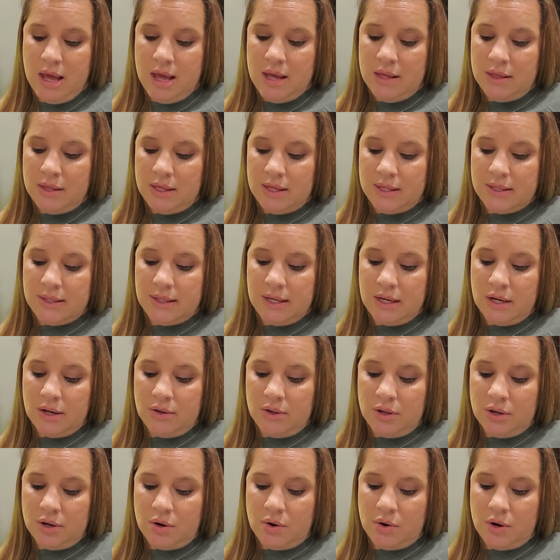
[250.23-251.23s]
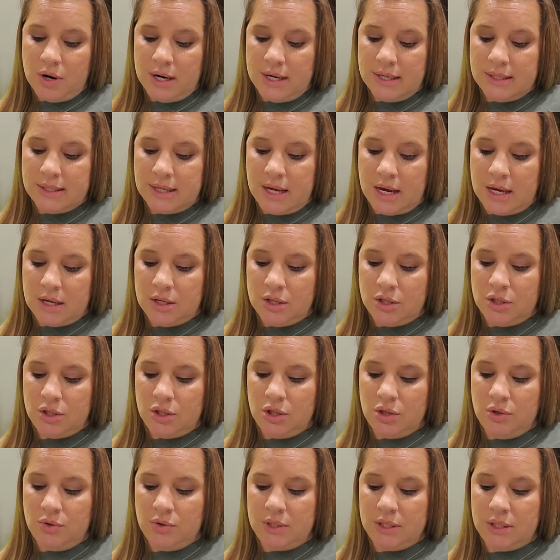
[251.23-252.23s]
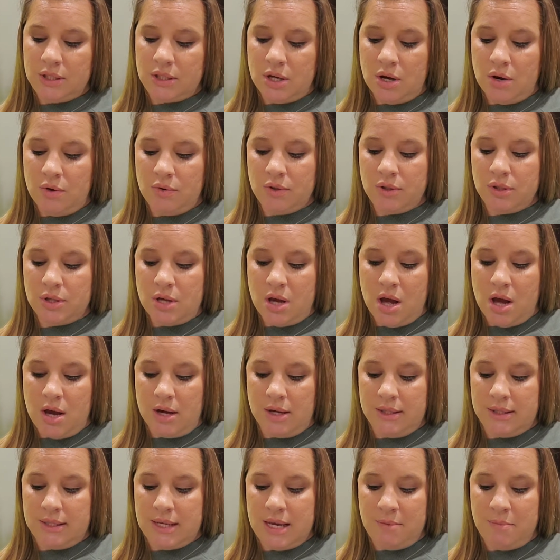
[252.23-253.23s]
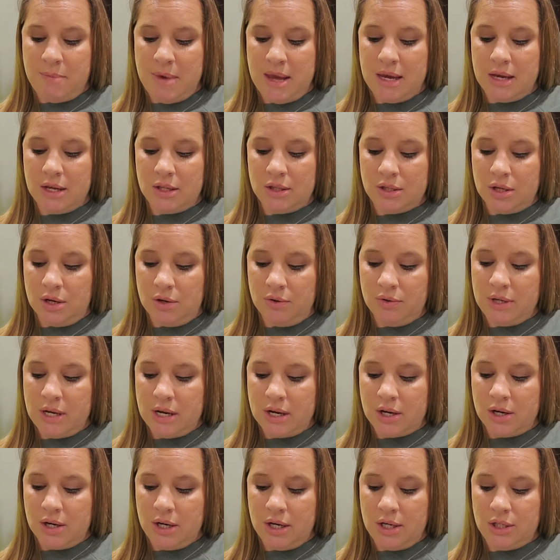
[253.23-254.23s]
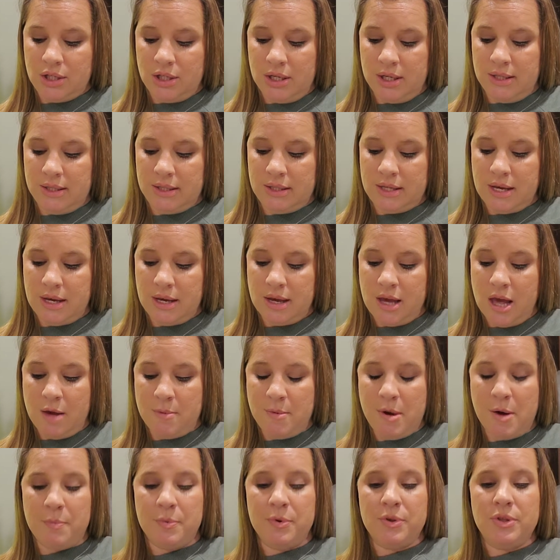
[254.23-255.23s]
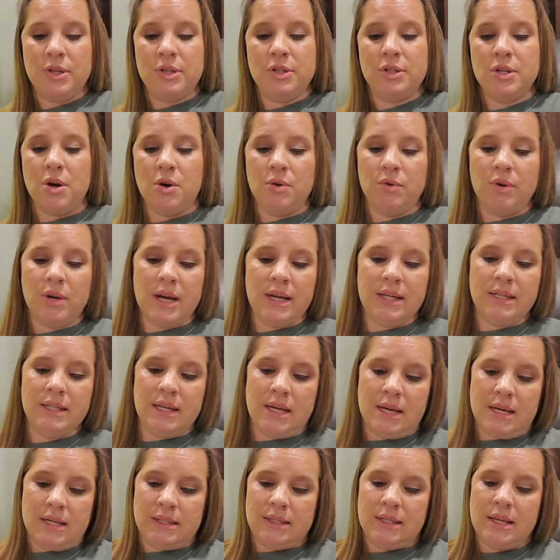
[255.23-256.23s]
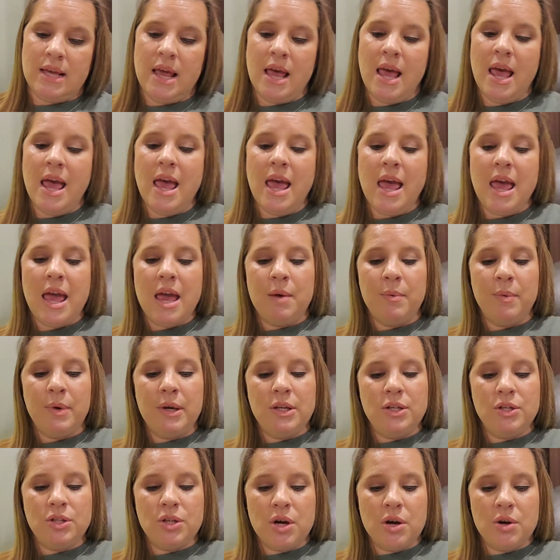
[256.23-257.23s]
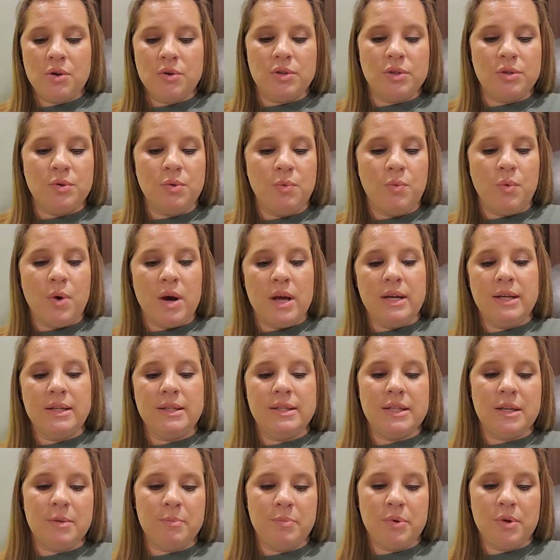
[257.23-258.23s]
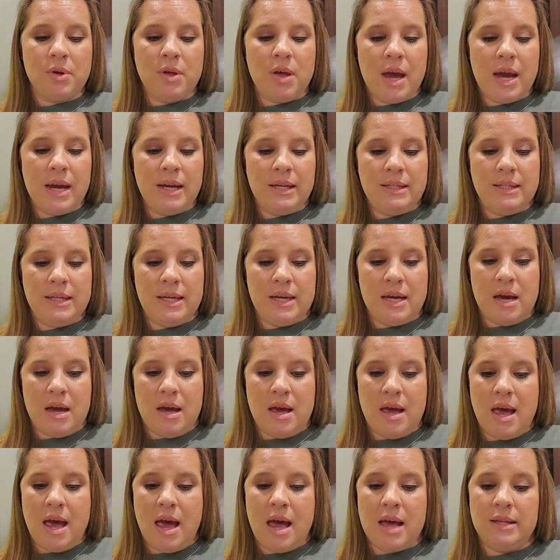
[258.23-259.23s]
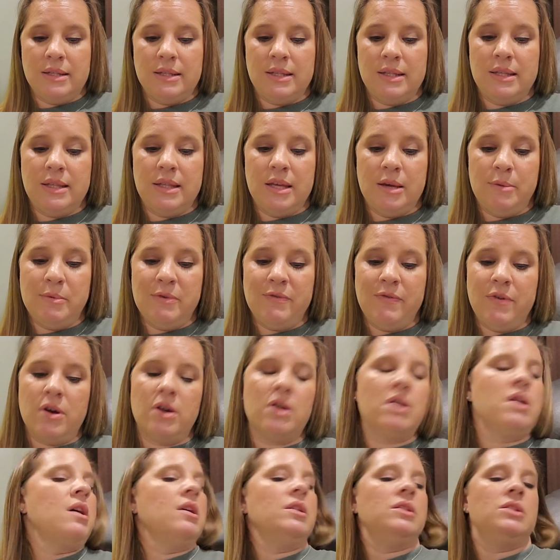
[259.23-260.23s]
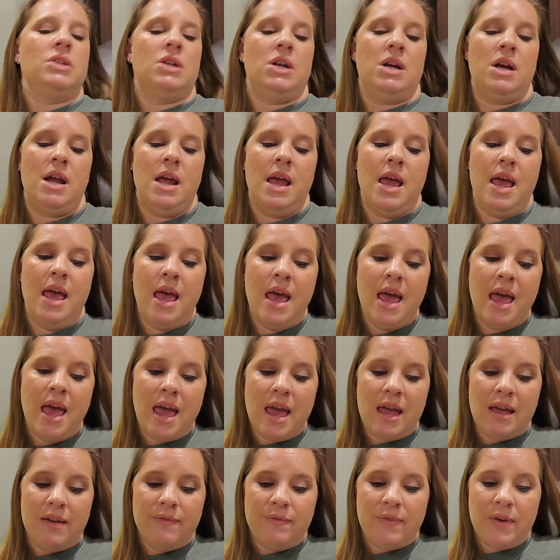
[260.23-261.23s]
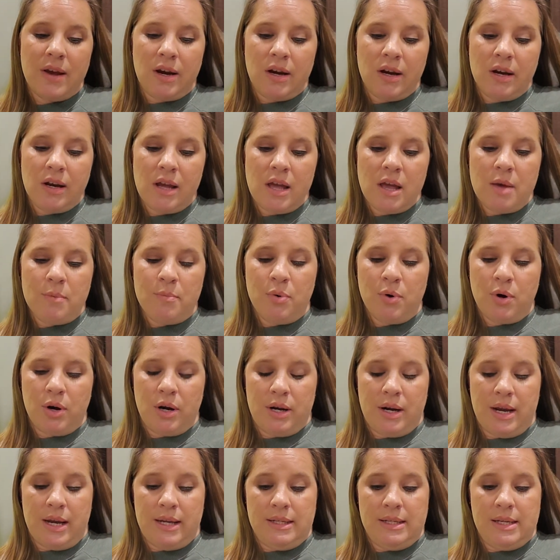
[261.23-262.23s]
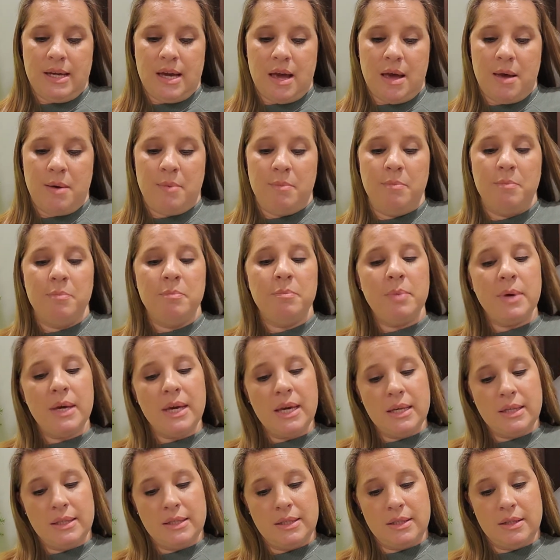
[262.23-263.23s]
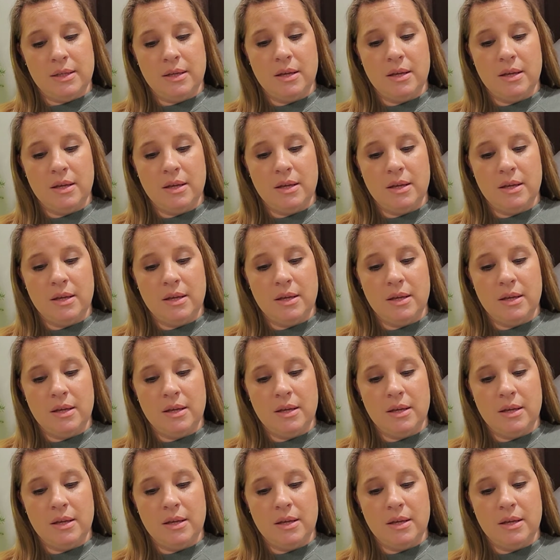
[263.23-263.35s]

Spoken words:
This year, the chorus got to choose its own songs and make its own decorations and come up with its own ideas. And we chose one simple idea as the theme of our concert. A very important idea: peace.